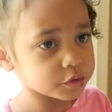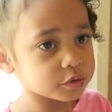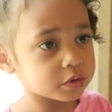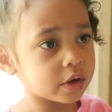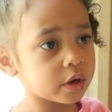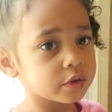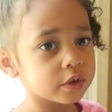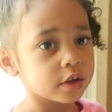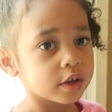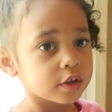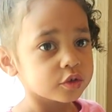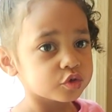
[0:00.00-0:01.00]
on your clothes,
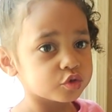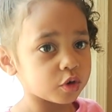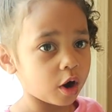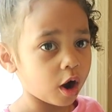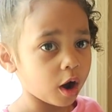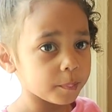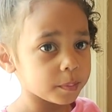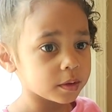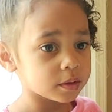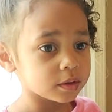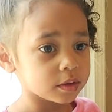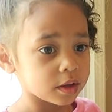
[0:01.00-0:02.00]
drop
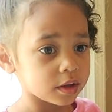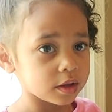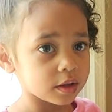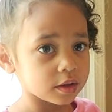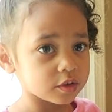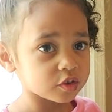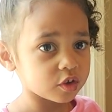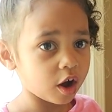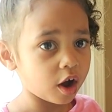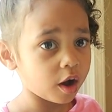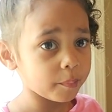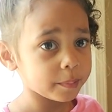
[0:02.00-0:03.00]

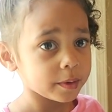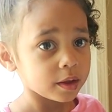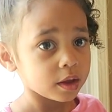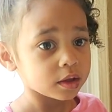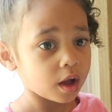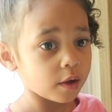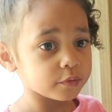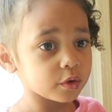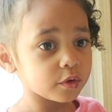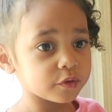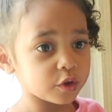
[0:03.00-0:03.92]
stop, cover your